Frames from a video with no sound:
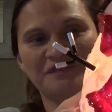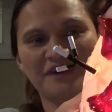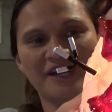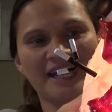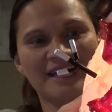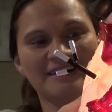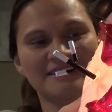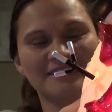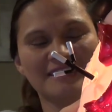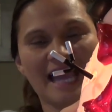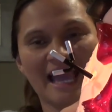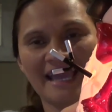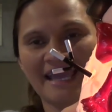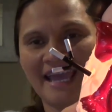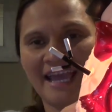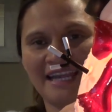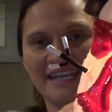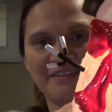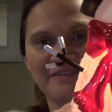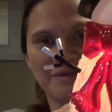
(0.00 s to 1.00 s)
friends. I
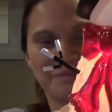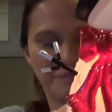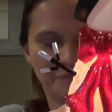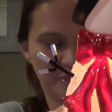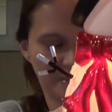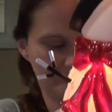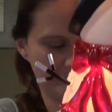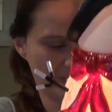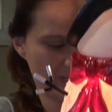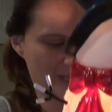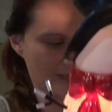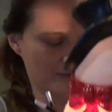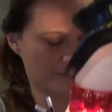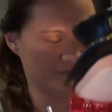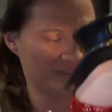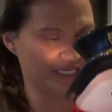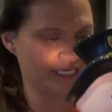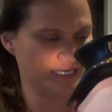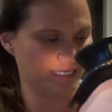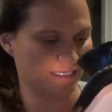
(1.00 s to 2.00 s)
can't even put him
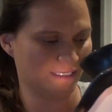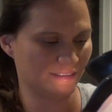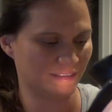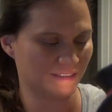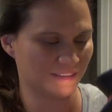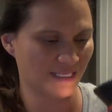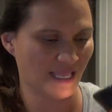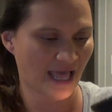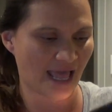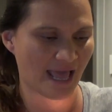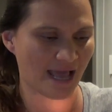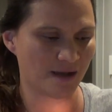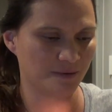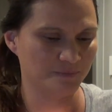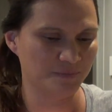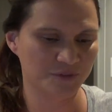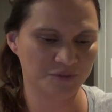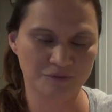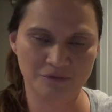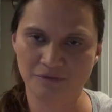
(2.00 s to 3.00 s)
down. He is
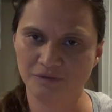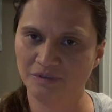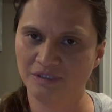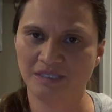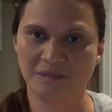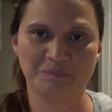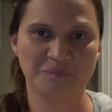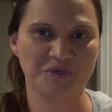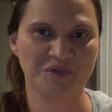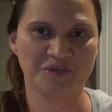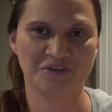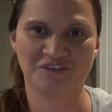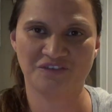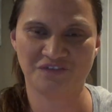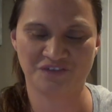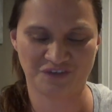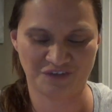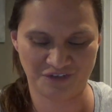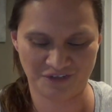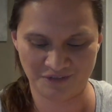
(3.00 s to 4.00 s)
absolutely
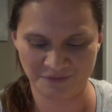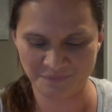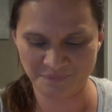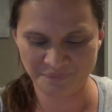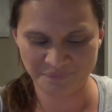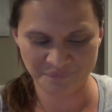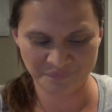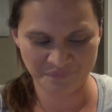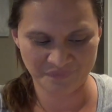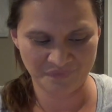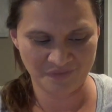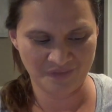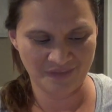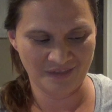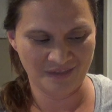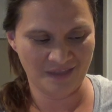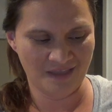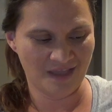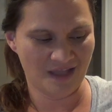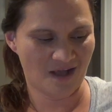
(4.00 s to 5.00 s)
beautiful.
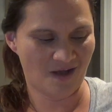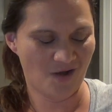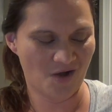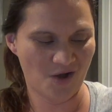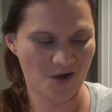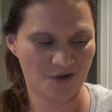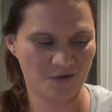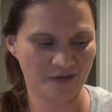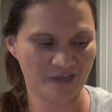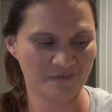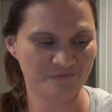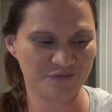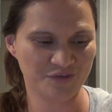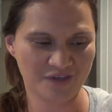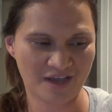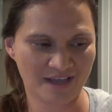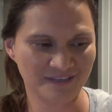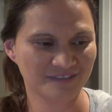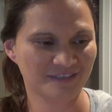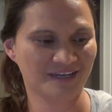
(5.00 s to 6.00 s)
Oh, if you
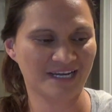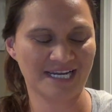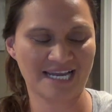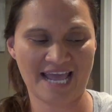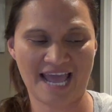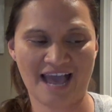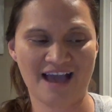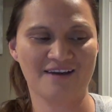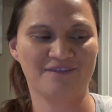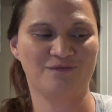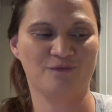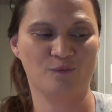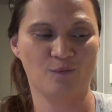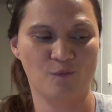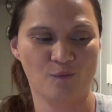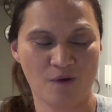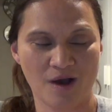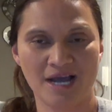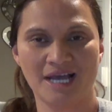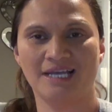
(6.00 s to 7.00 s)
guys are going to have
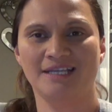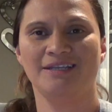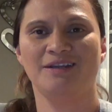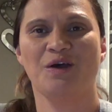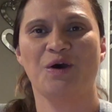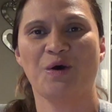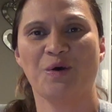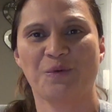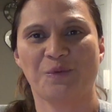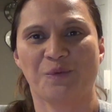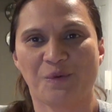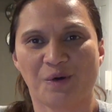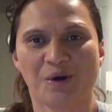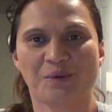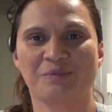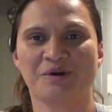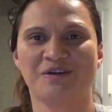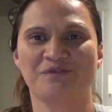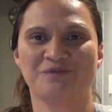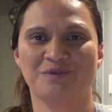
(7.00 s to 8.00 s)
one
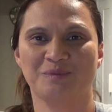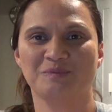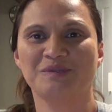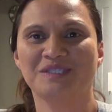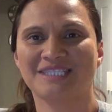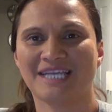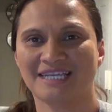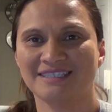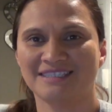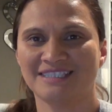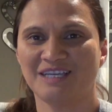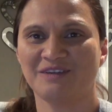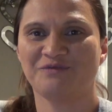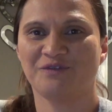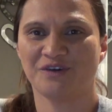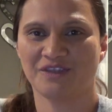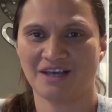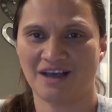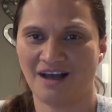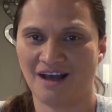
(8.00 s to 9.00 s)
warmer from Scentsy
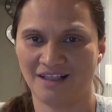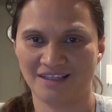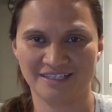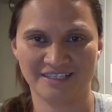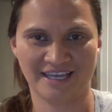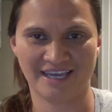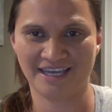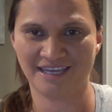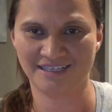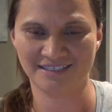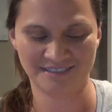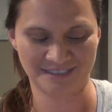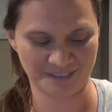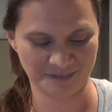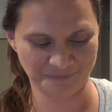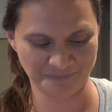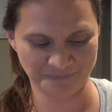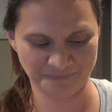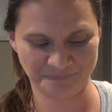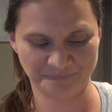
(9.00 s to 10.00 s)
for the holidays,